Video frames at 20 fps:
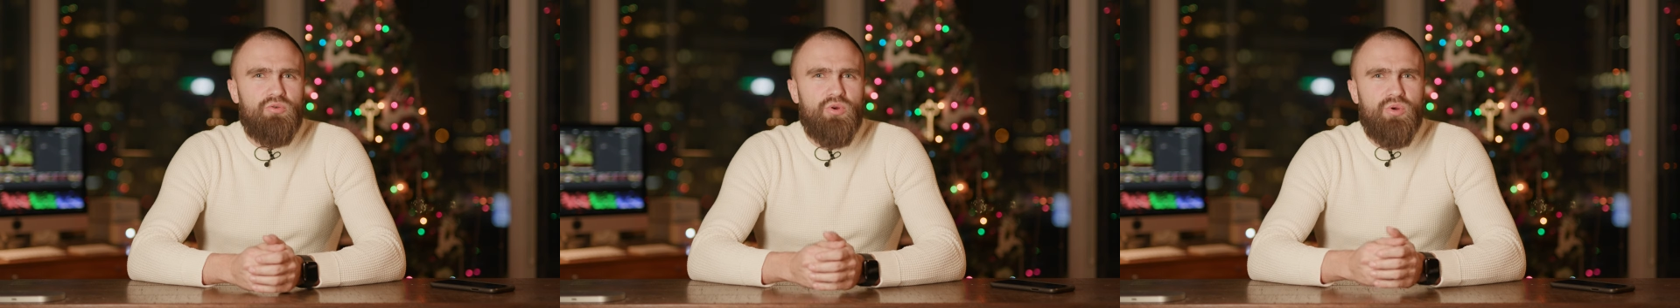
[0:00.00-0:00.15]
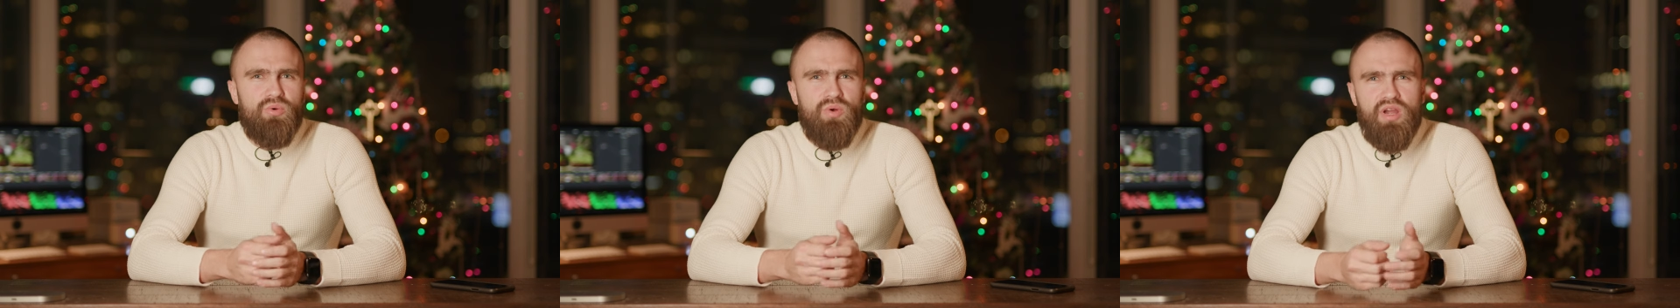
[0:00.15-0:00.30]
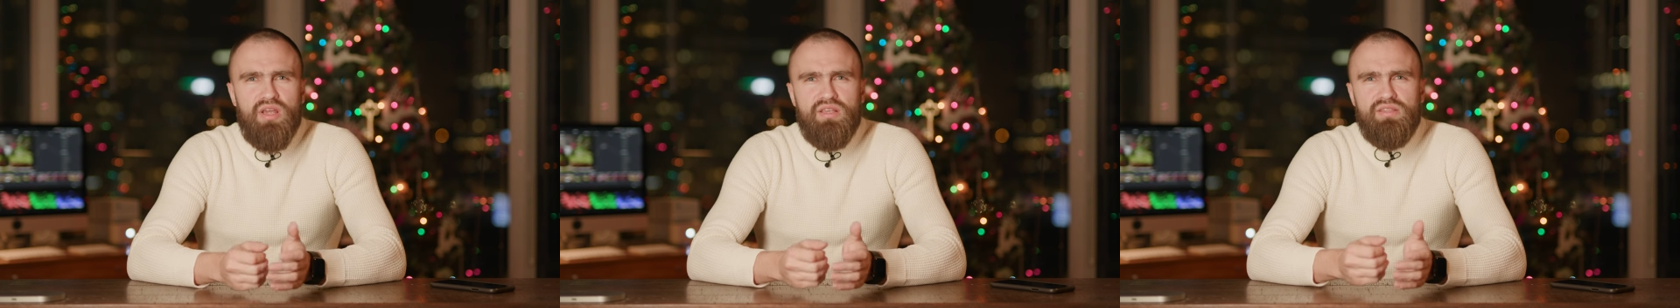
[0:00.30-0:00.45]

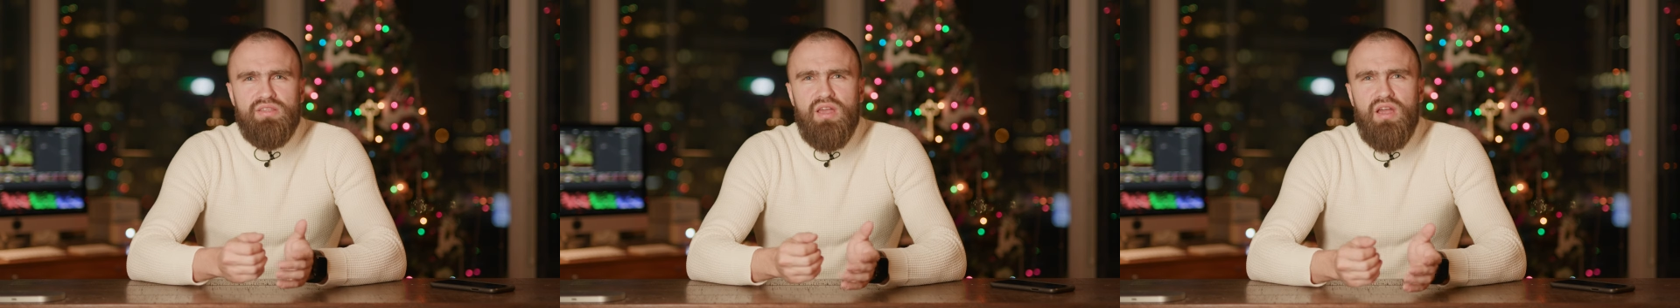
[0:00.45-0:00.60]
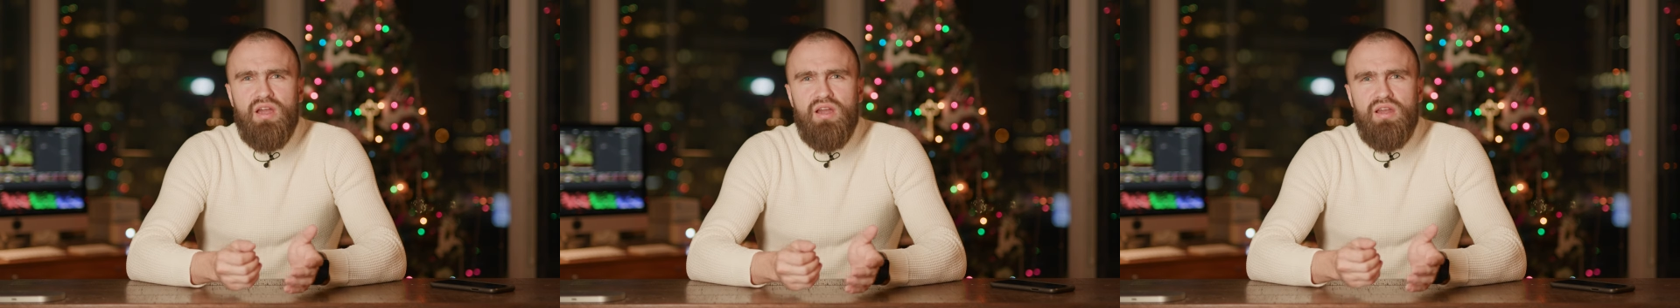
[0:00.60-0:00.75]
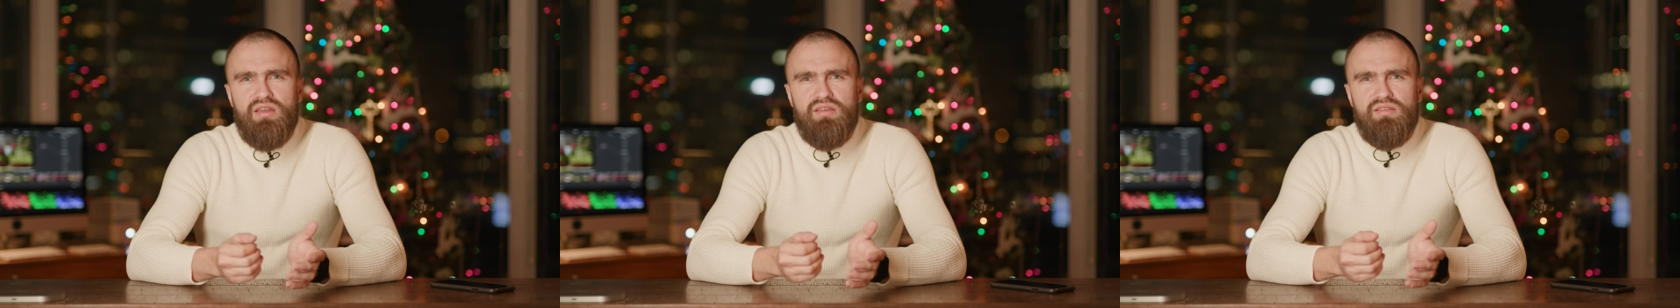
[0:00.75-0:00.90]
requires a
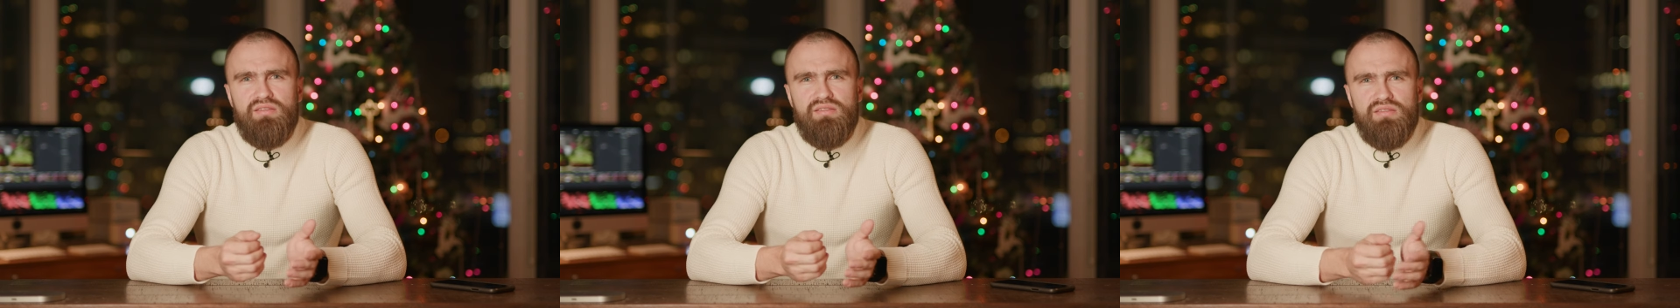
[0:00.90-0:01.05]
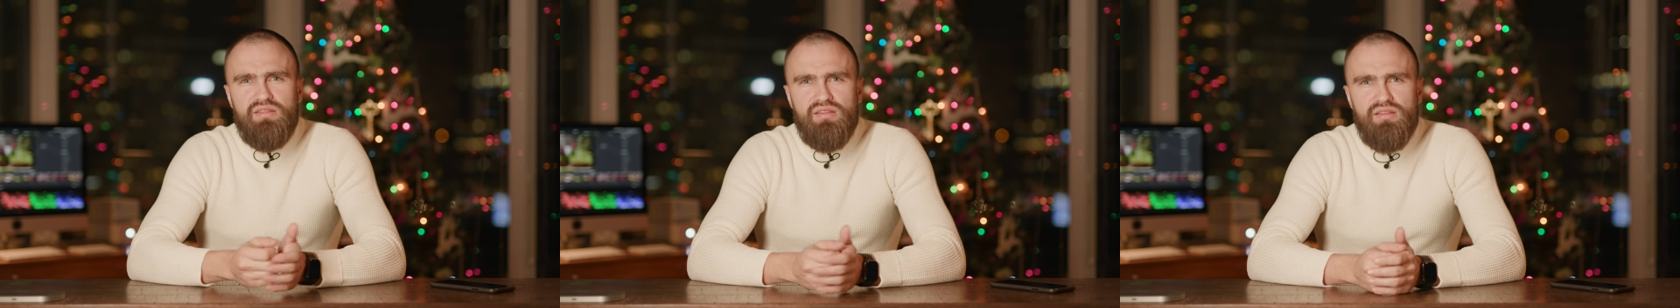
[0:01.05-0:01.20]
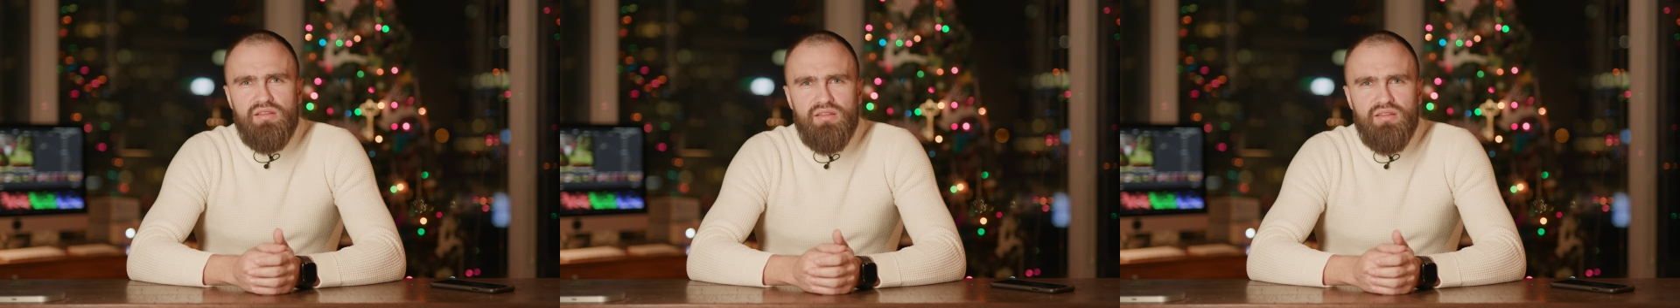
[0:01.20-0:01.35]
higher
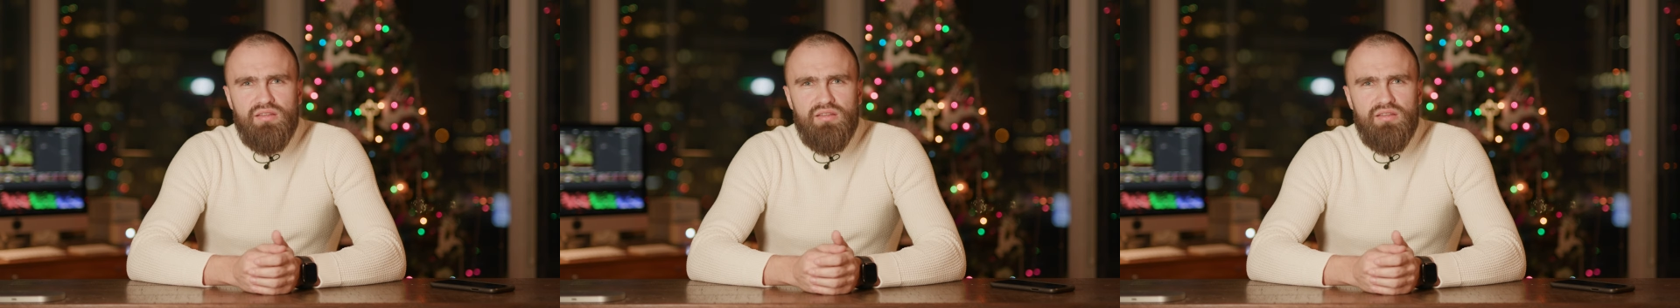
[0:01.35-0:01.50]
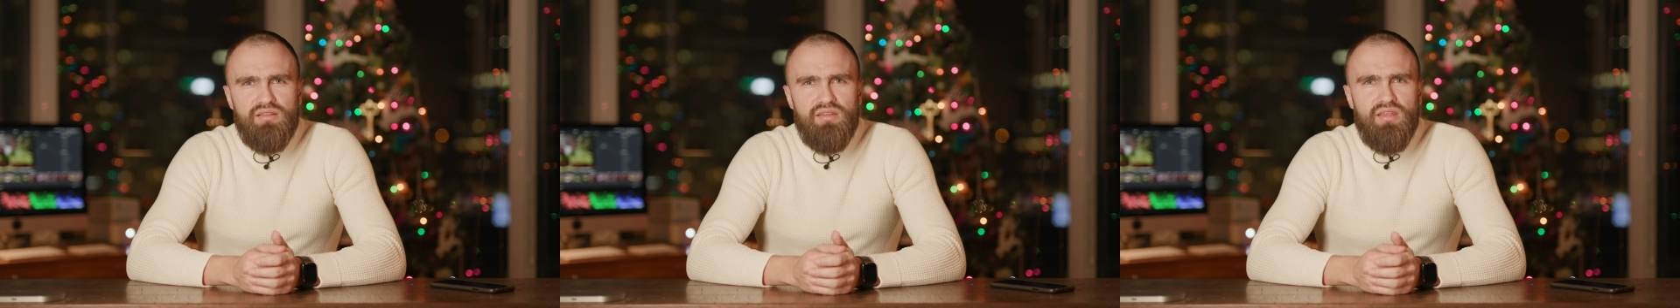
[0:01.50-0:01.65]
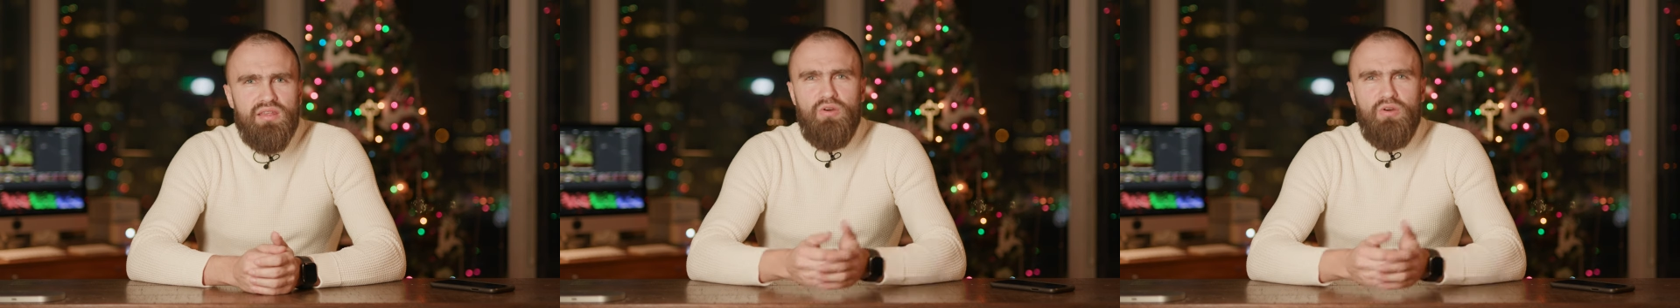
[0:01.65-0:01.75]
ceiling,